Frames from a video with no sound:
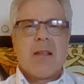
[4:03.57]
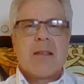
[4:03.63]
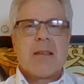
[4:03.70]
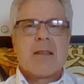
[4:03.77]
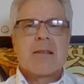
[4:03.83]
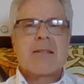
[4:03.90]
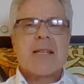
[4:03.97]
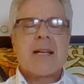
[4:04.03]

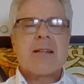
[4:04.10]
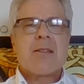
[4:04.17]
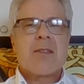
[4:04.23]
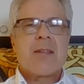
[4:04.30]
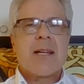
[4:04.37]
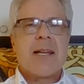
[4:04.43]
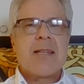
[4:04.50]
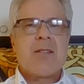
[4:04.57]
The second
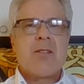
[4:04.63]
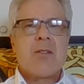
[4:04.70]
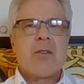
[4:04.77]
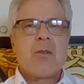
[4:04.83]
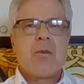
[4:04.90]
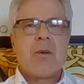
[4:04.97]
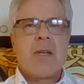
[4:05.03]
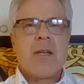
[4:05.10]
thing I
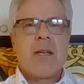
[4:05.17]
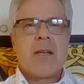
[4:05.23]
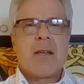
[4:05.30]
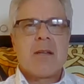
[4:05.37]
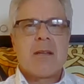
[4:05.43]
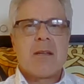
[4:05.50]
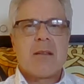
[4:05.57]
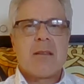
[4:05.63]
do
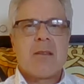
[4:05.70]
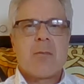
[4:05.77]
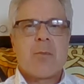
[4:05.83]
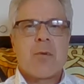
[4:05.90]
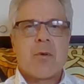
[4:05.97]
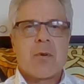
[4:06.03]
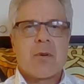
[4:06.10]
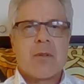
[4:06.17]
in the
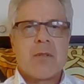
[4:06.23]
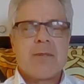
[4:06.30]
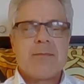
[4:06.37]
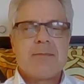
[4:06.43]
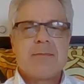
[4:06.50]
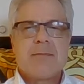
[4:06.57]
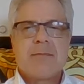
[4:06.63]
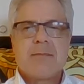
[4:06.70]

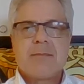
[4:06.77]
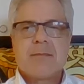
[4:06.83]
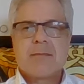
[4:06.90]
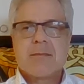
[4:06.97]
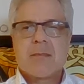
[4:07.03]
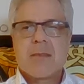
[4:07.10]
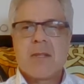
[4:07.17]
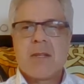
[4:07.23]
portal,
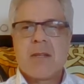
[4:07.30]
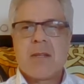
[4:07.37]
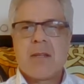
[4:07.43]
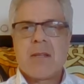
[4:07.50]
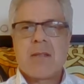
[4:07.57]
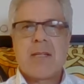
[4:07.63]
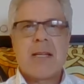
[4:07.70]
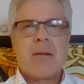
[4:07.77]
in
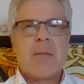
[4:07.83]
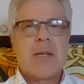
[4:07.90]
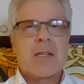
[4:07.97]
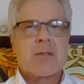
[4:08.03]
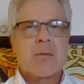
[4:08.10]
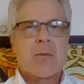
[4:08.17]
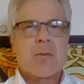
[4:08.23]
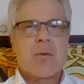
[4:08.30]
the data
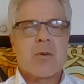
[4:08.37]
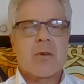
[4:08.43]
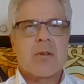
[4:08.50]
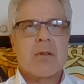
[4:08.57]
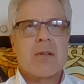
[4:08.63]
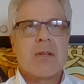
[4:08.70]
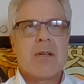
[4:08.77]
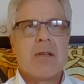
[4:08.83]
management
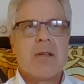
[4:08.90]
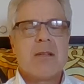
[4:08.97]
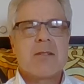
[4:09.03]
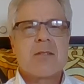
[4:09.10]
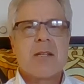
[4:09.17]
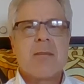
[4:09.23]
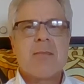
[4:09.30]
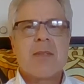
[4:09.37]
portal,
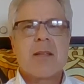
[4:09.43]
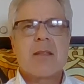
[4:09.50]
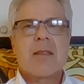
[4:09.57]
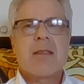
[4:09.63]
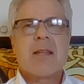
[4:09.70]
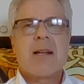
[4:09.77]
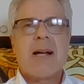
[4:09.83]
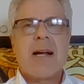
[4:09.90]
is something
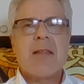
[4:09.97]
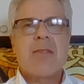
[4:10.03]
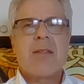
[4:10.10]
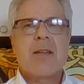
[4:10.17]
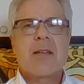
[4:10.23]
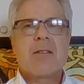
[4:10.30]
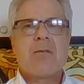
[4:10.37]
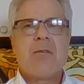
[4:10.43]
that I
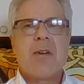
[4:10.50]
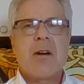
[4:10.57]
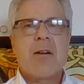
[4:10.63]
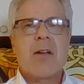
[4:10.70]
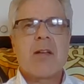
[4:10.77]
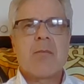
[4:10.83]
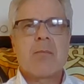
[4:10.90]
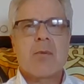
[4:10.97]
think is
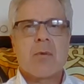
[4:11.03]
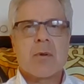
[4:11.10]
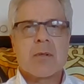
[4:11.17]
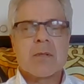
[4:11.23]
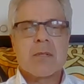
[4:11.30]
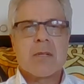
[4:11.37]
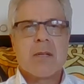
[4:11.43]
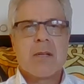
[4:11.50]
very
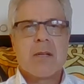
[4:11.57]
important,